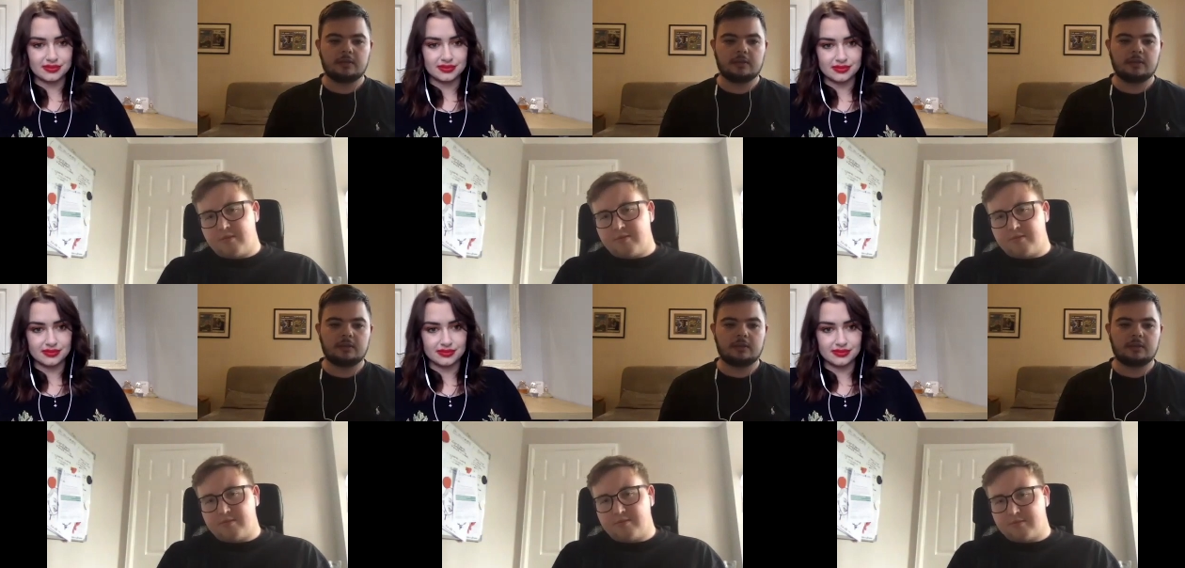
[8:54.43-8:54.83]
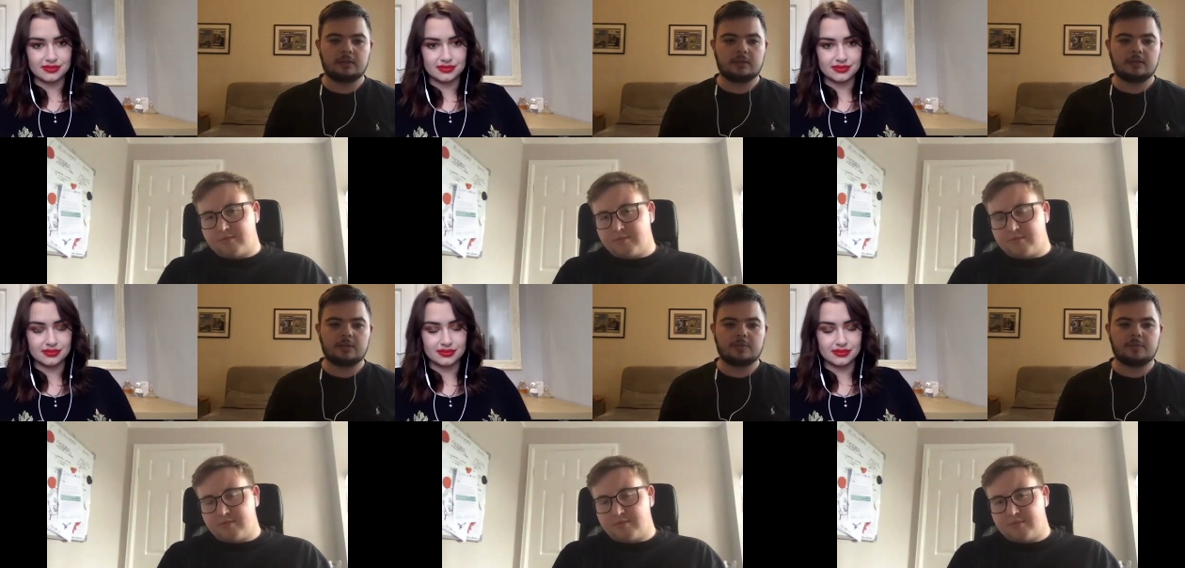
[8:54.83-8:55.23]

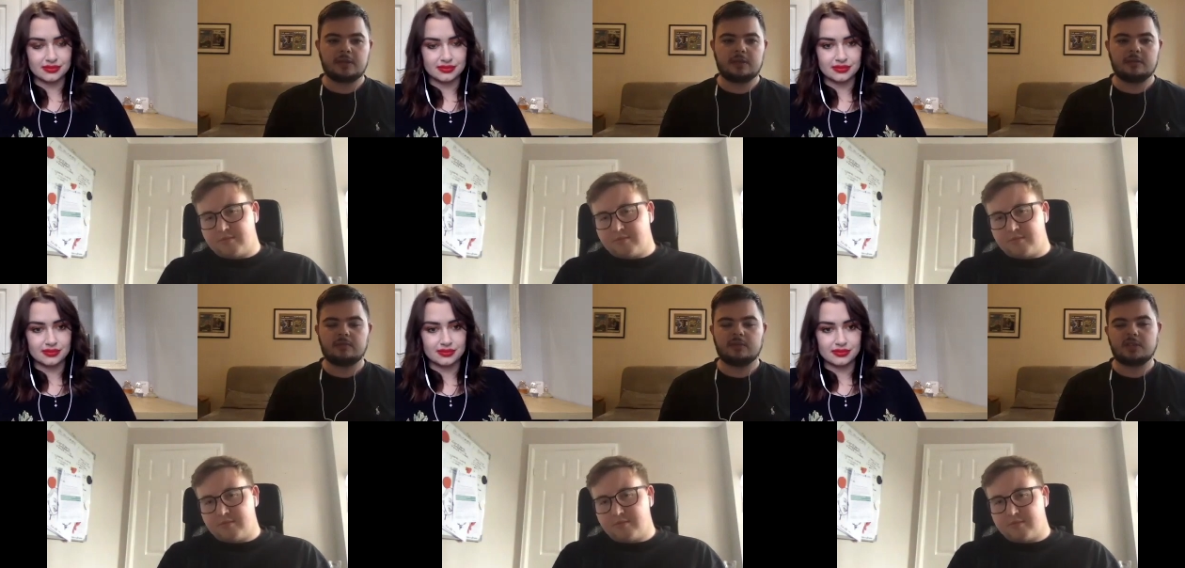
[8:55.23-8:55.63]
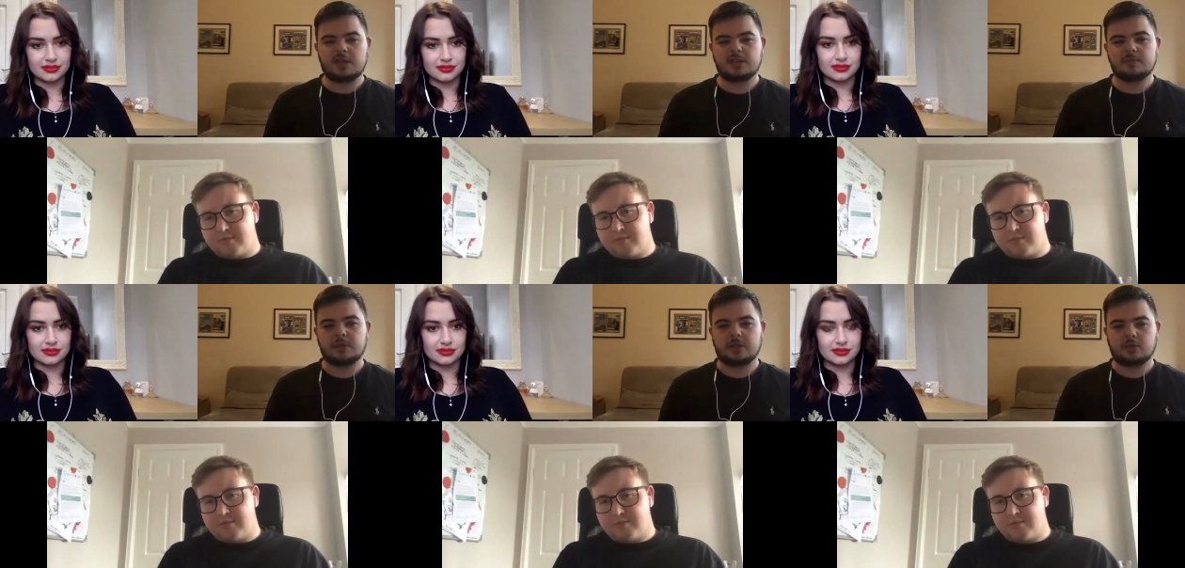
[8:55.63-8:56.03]
Speaker 1: it's been, it
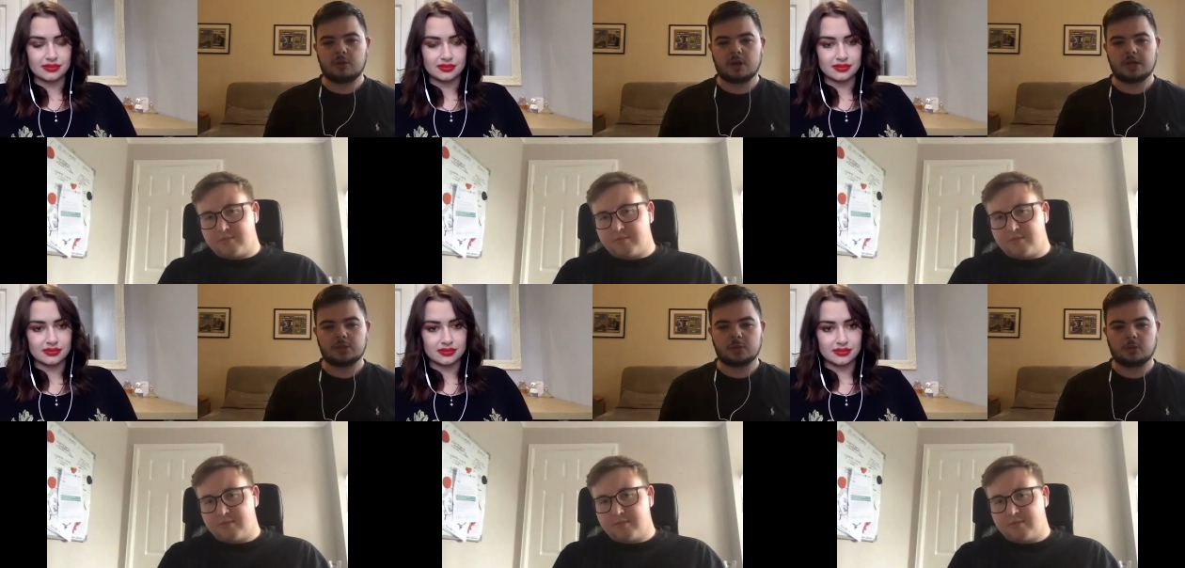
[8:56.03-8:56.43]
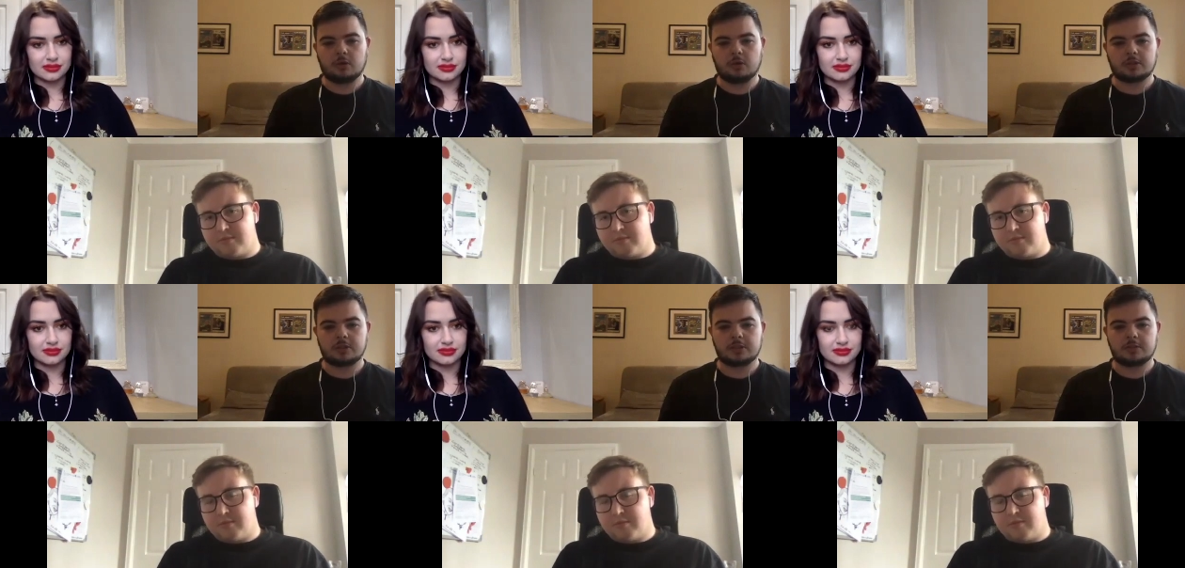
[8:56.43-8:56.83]
hasn't been great to
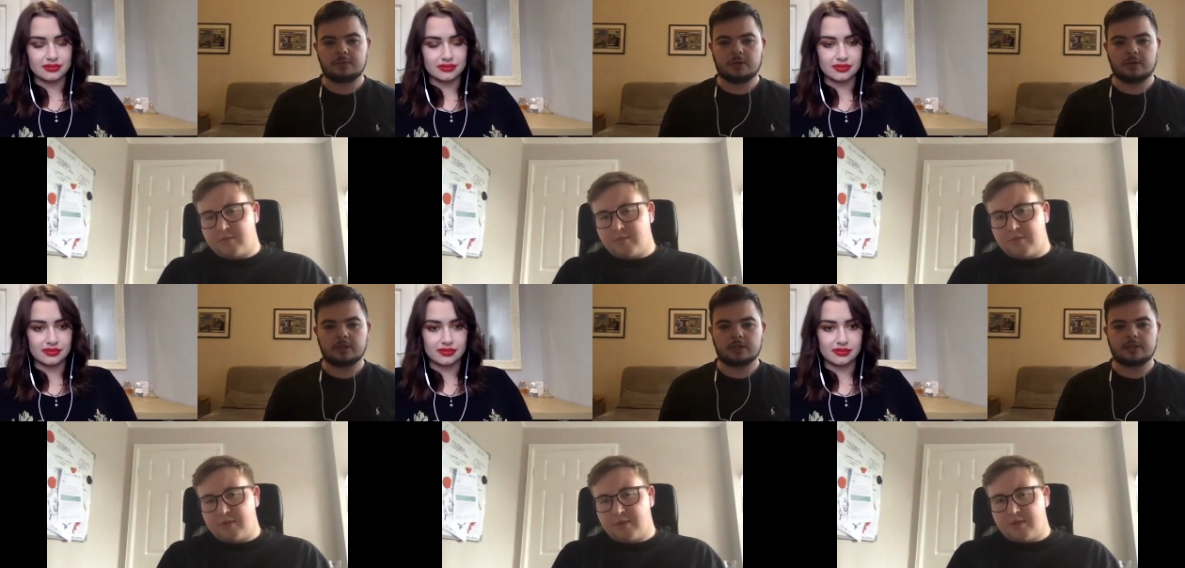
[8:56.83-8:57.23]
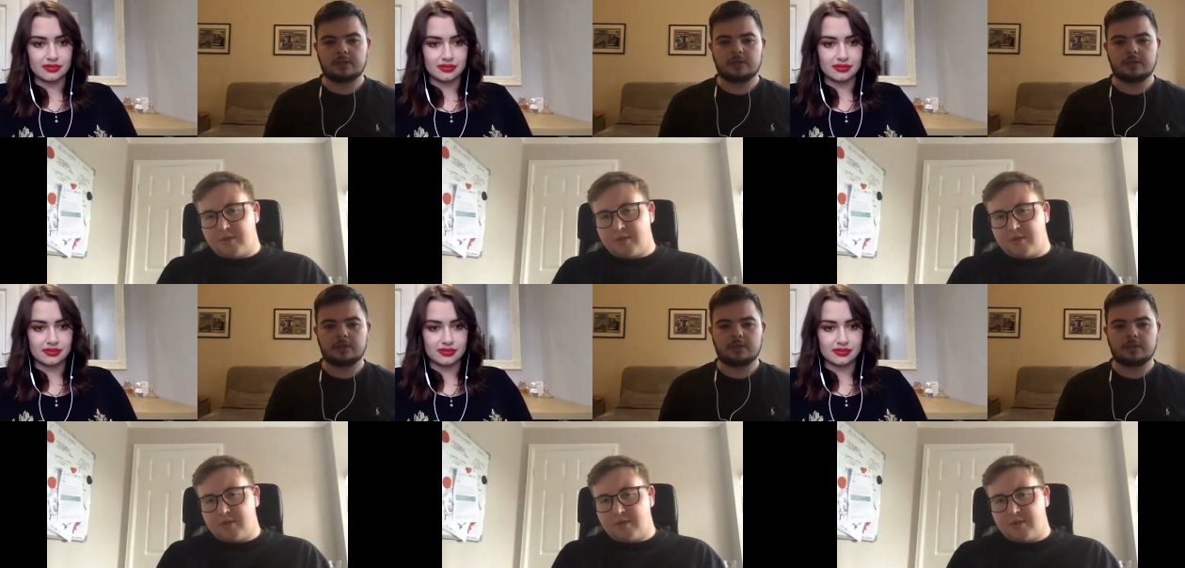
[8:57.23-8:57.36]
watch, let's be honest.